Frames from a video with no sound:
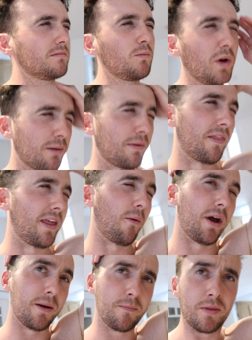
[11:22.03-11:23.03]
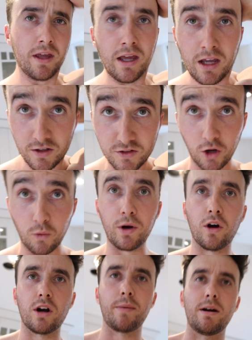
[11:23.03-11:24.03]
We're gonna be in their way. So we're
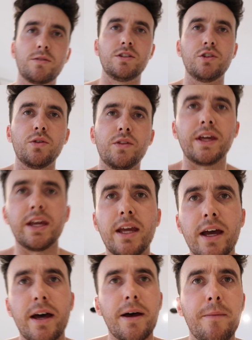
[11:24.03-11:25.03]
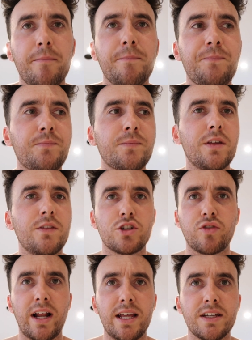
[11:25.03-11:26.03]
not gonna be able to do the
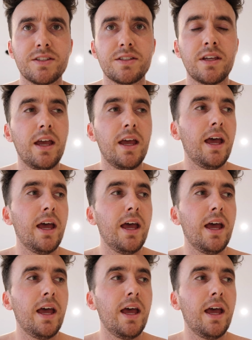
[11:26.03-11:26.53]
trellis.